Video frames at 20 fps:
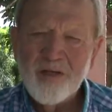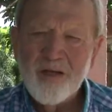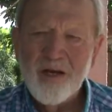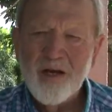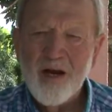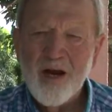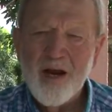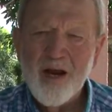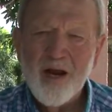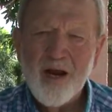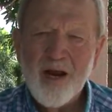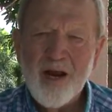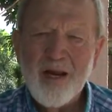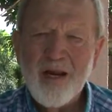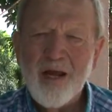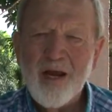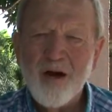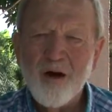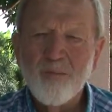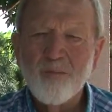the Haiti
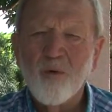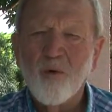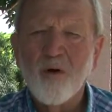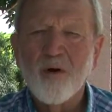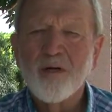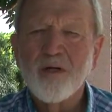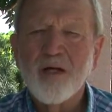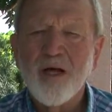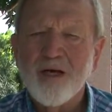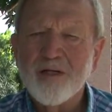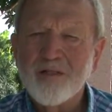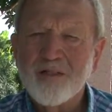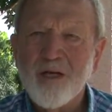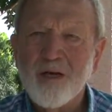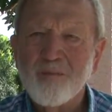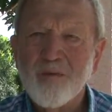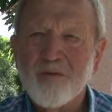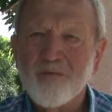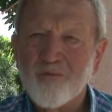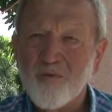airport, God set
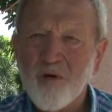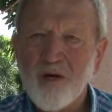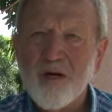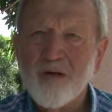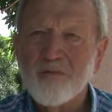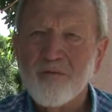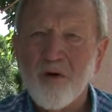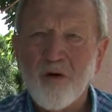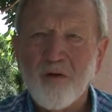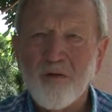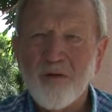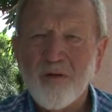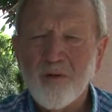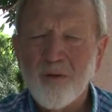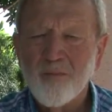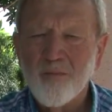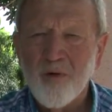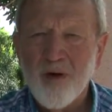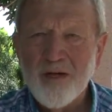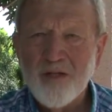me free of all the
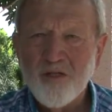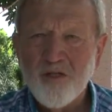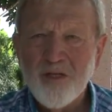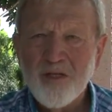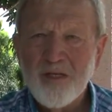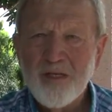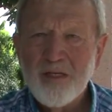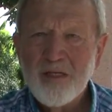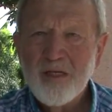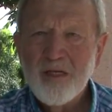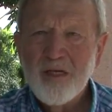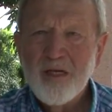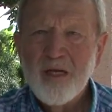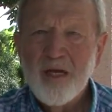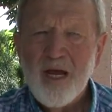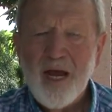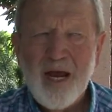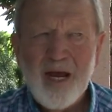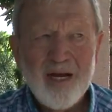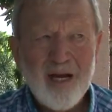depression.
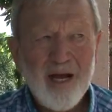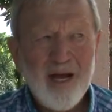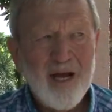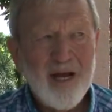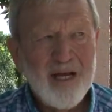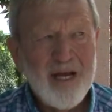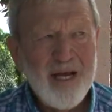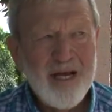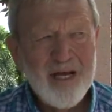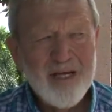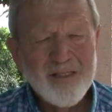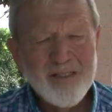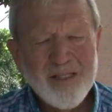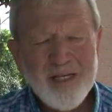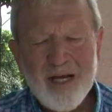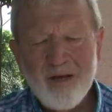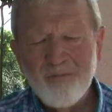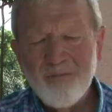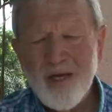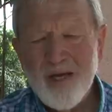And He has
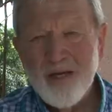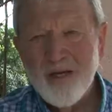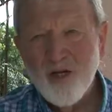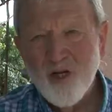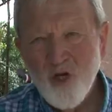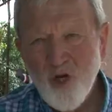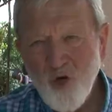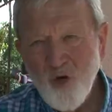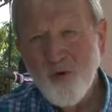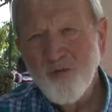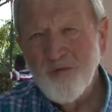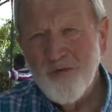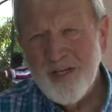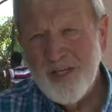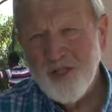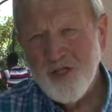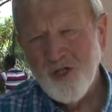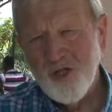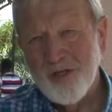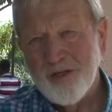given me a new
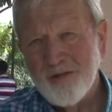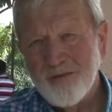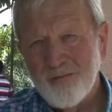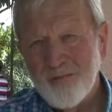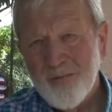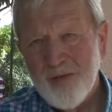vision